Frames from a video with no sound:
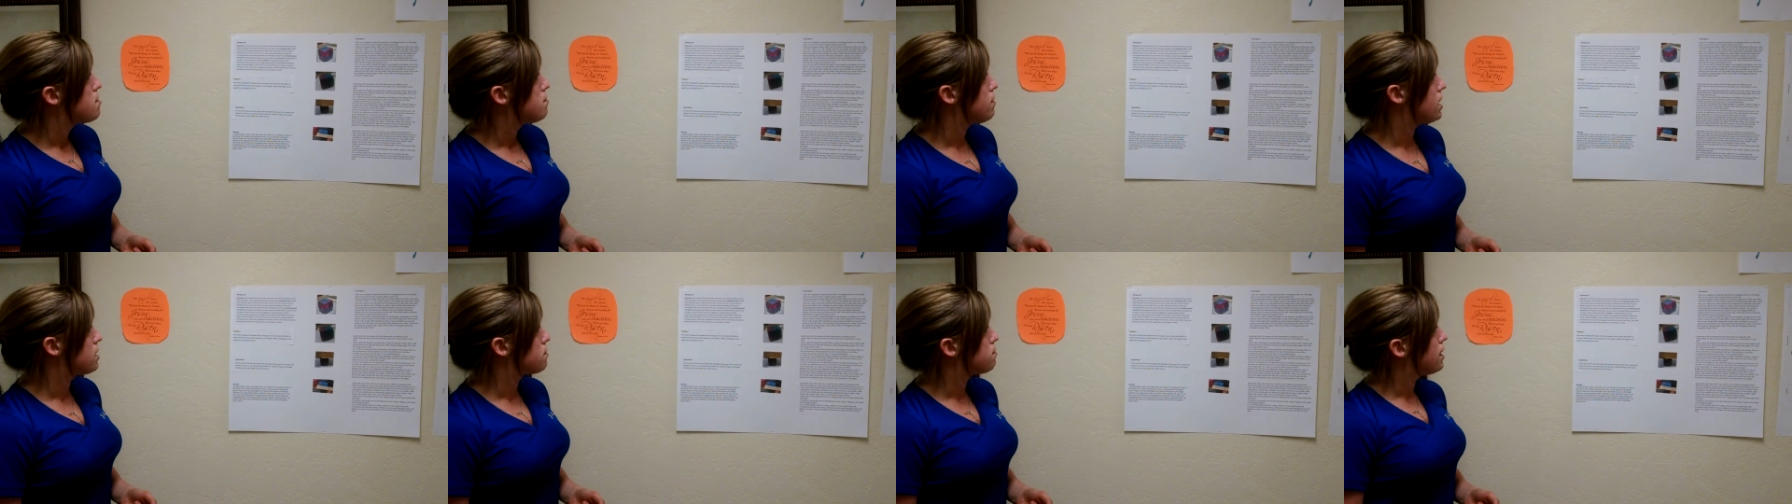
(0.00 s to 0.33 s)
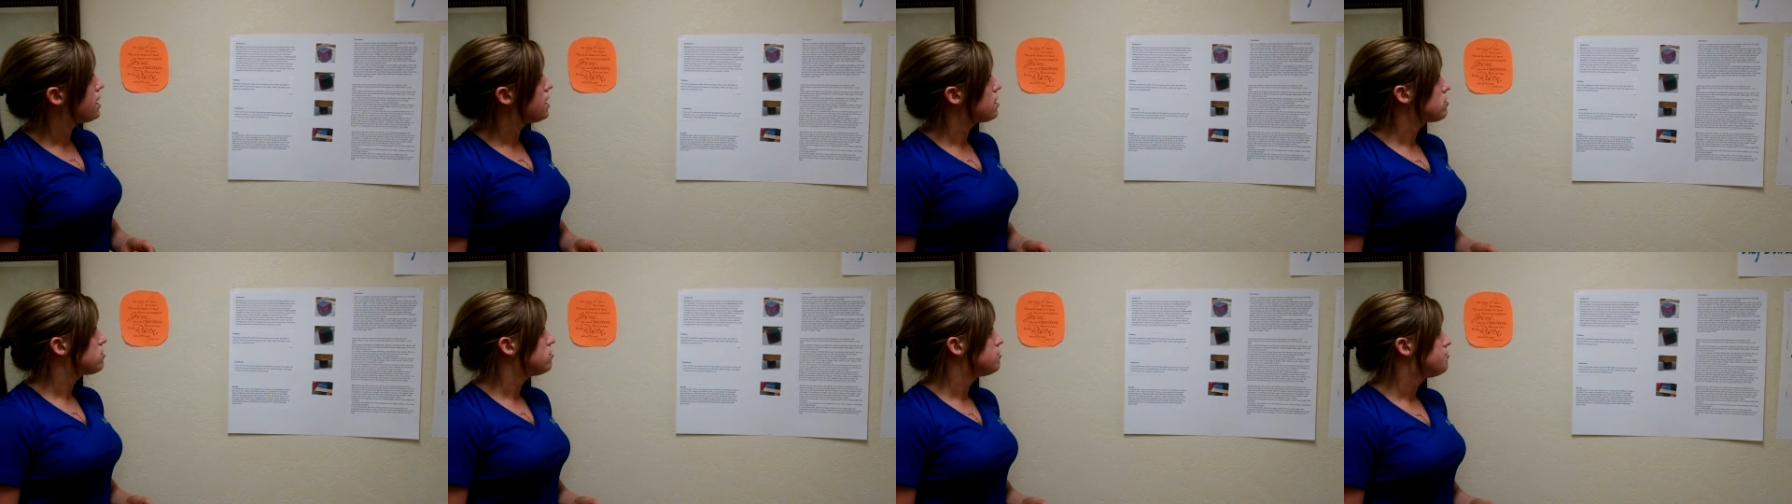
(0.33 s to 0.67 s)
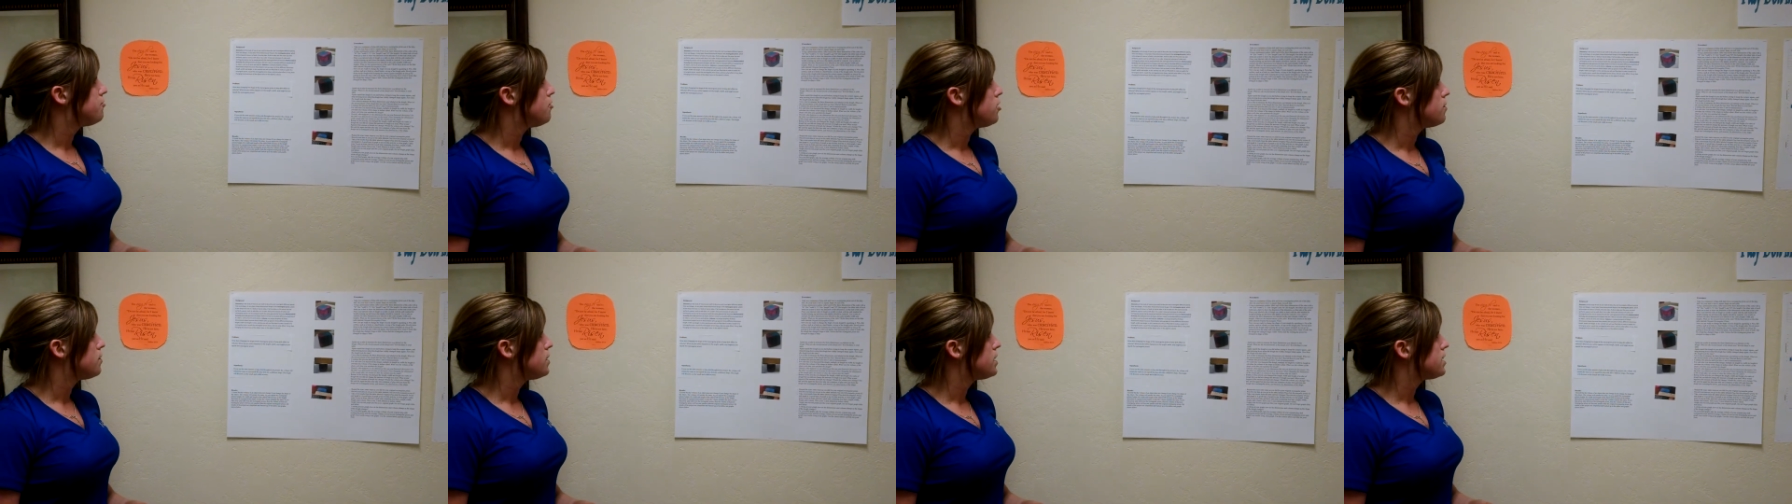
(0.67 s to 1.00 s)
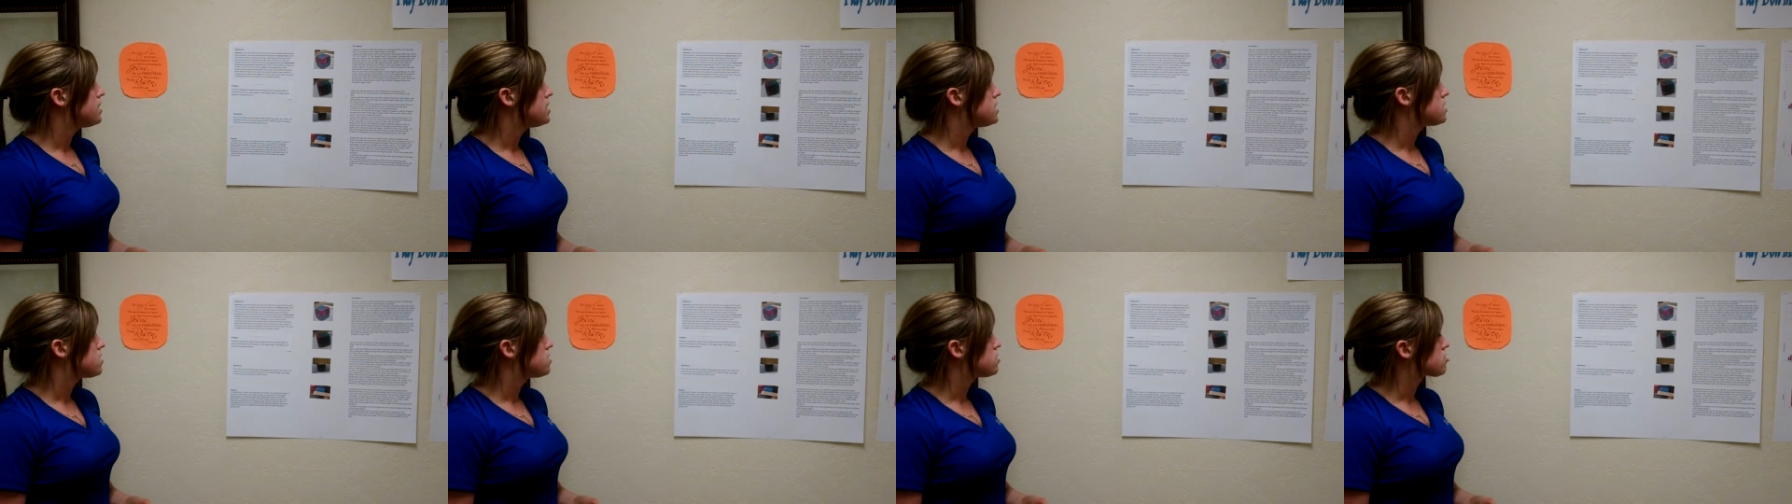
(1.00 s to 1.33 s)
Mathematical
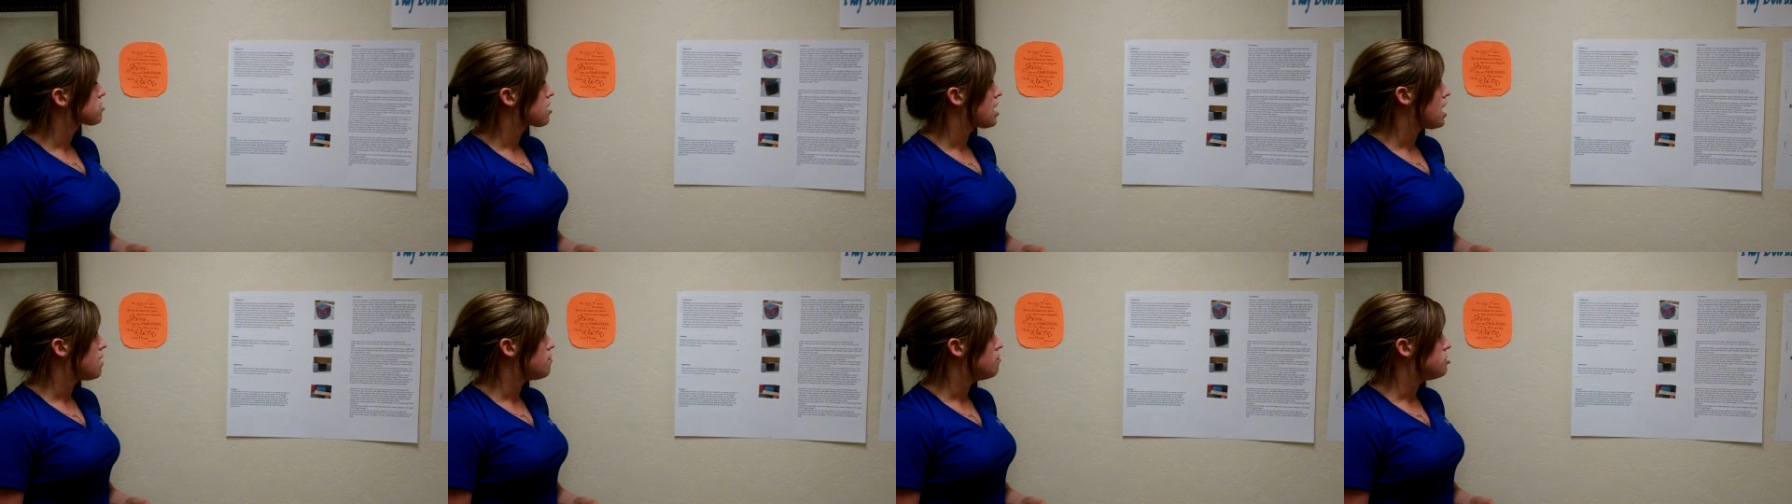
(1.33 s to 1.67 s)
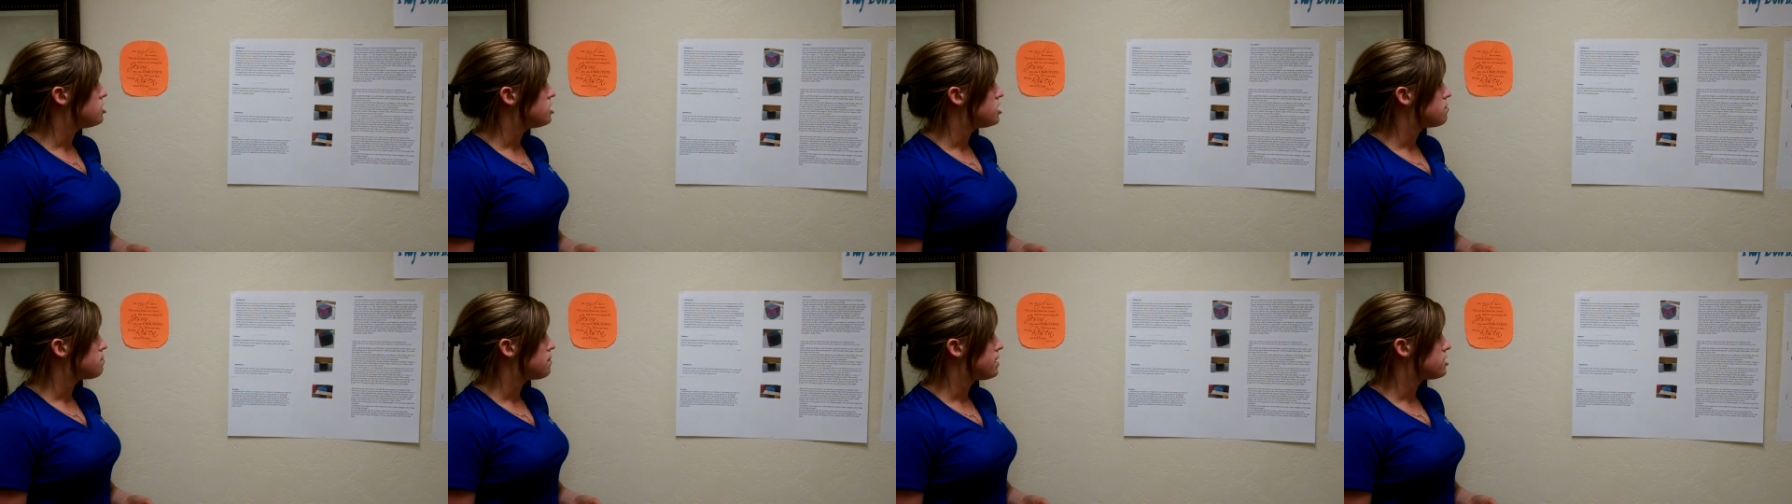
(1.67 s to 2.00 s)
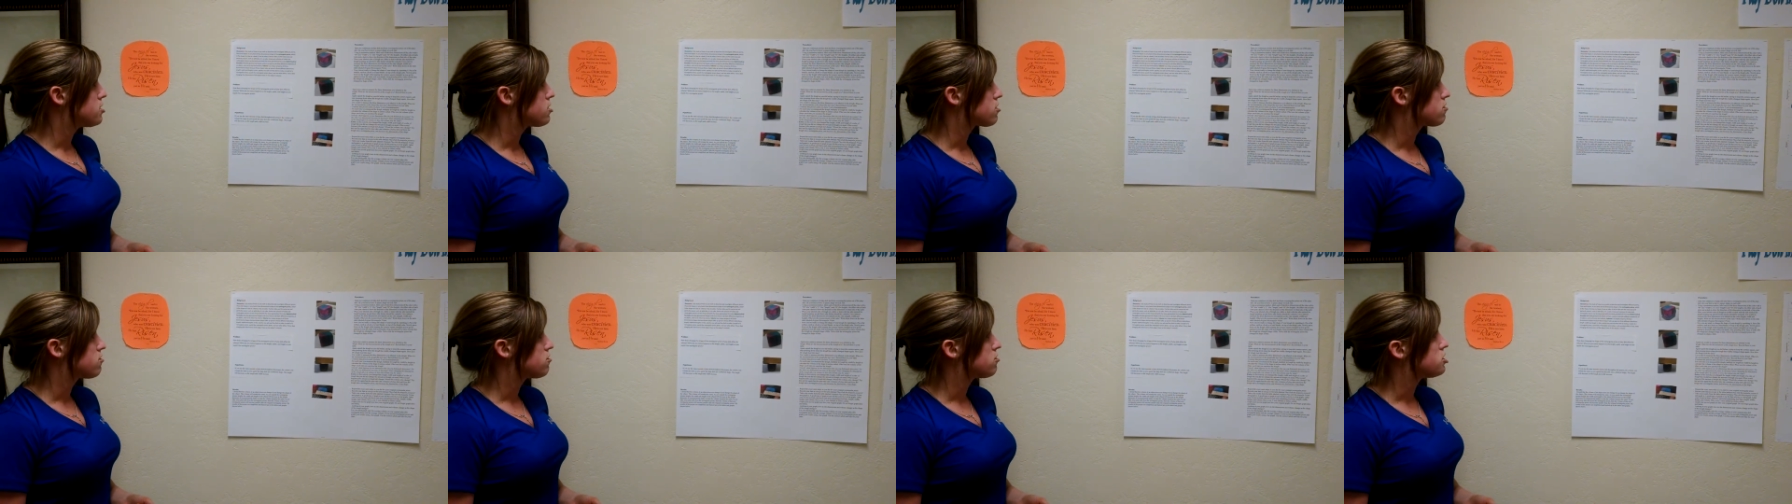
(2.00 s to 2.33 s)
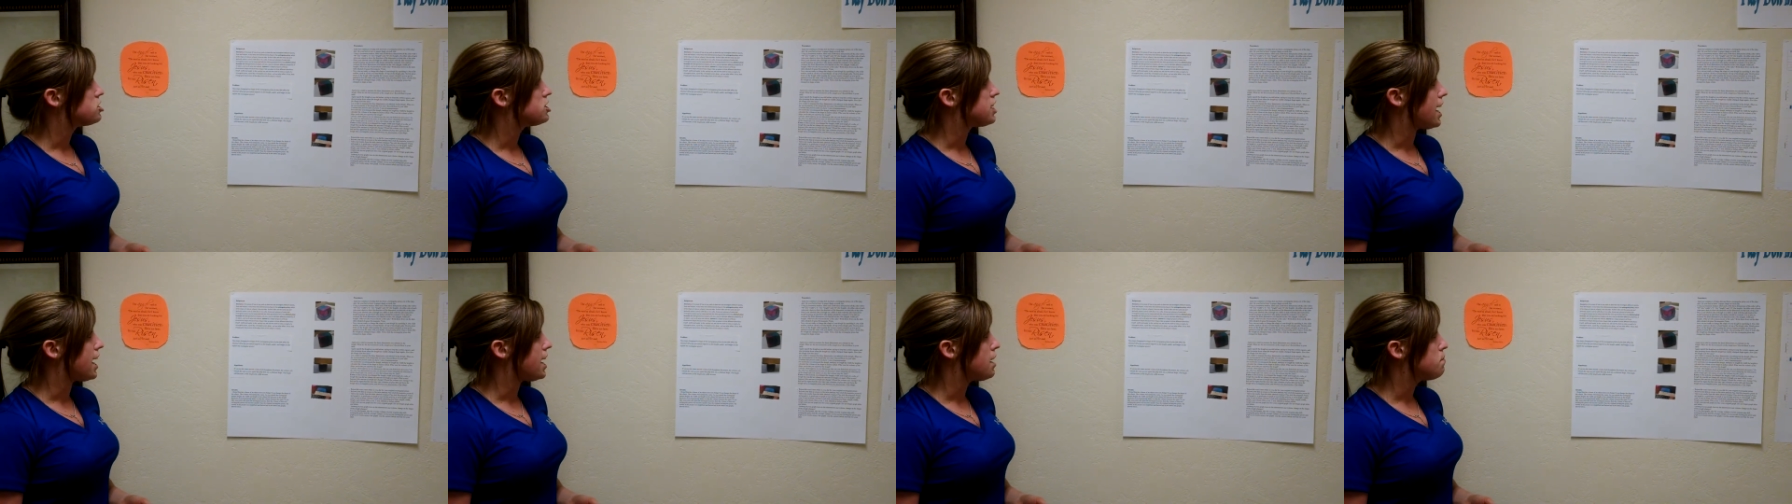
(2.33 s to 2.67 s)
formulas describe geometrical
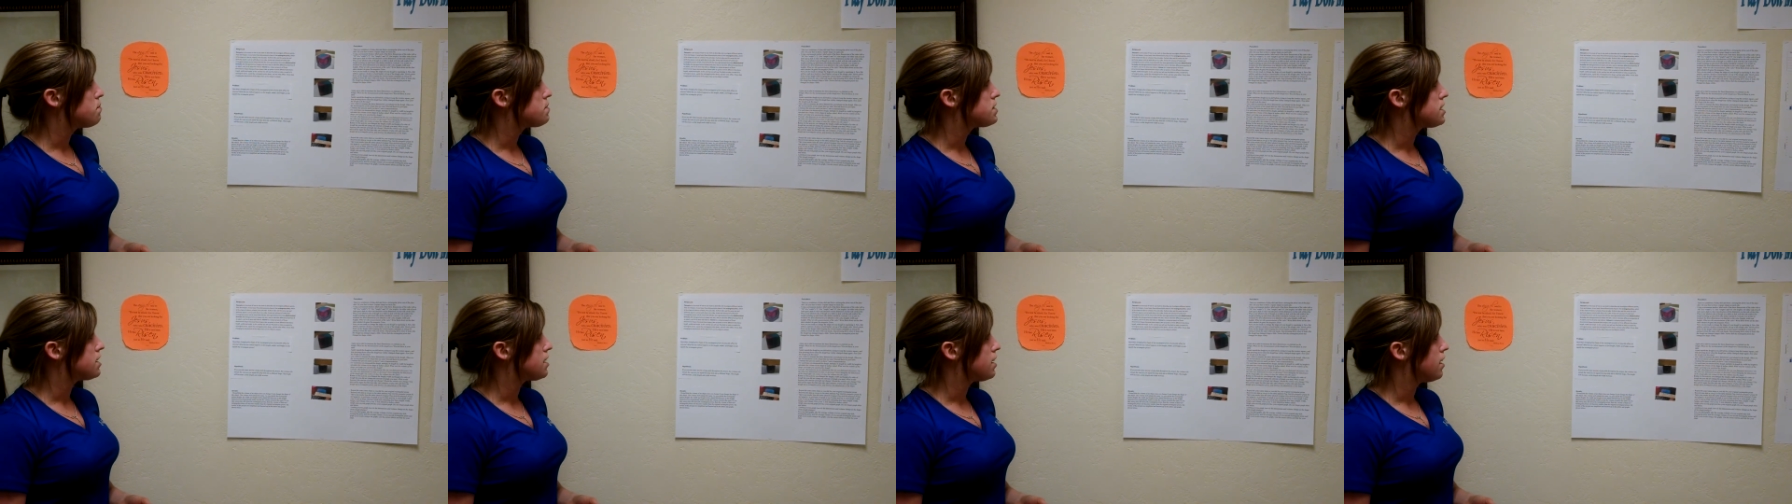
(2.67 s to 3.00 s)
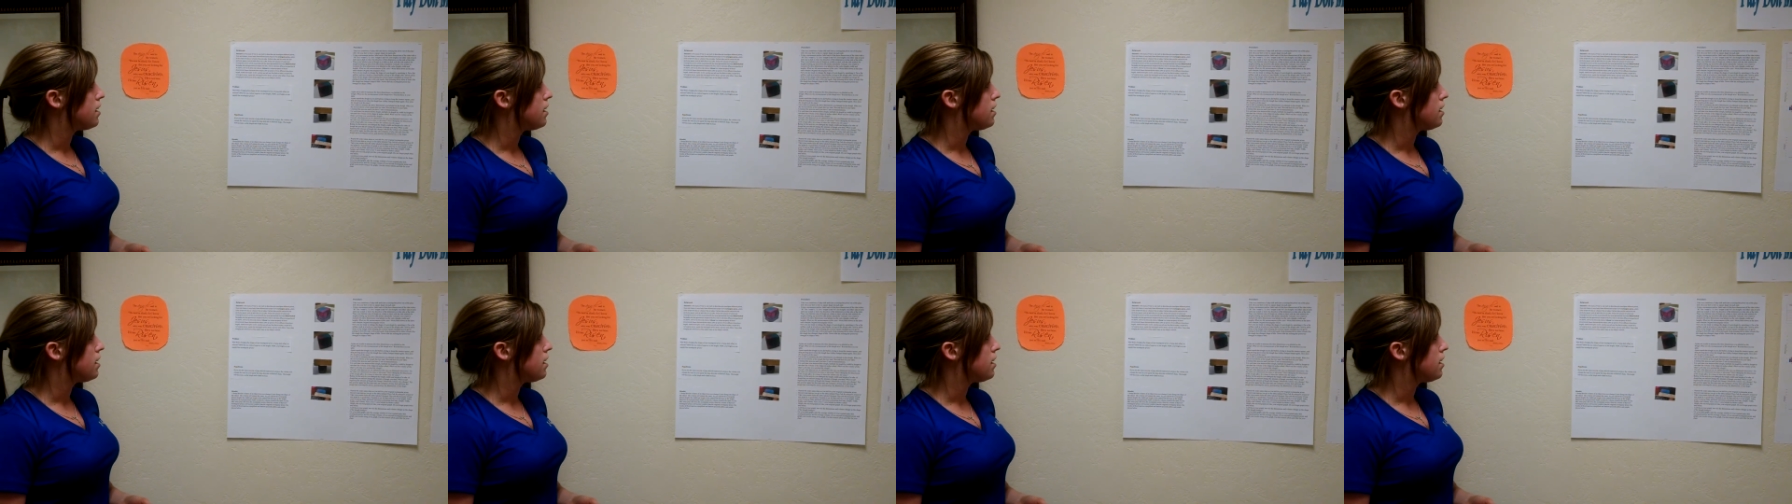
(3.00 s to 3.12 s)
shapes